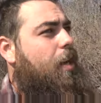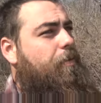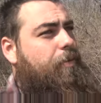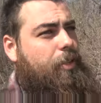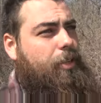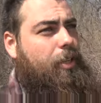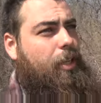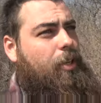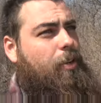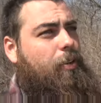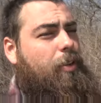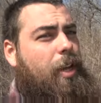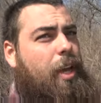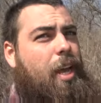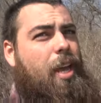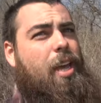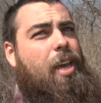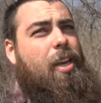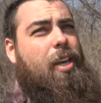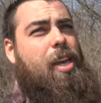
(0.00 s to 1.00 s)
every single
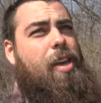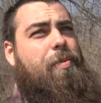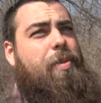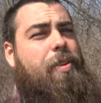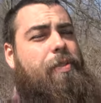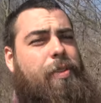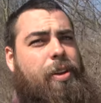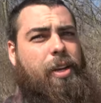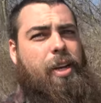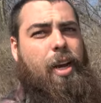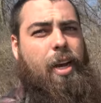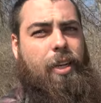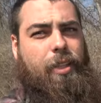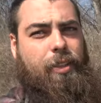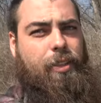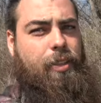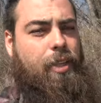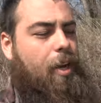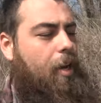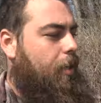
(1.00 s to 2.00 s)
day and keep giving you
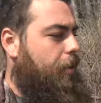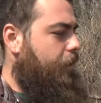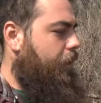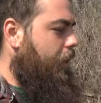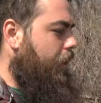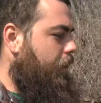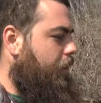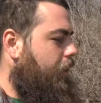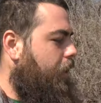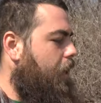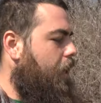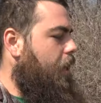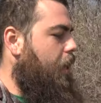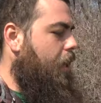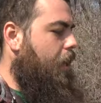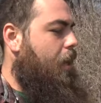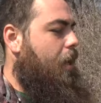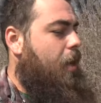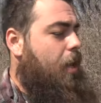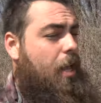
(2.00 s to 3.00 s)
guys content.
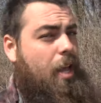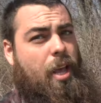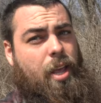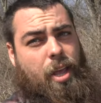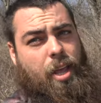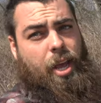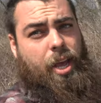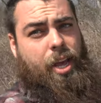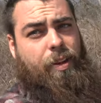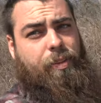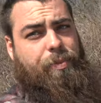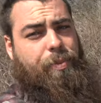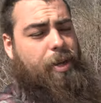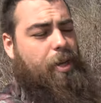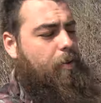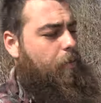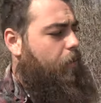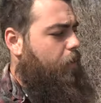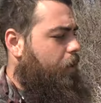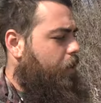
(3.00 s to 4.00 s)
I have to
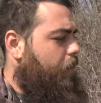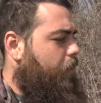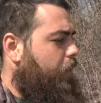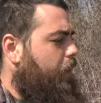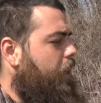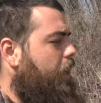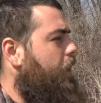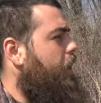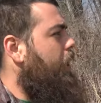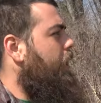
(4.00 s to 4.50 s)
be at work within the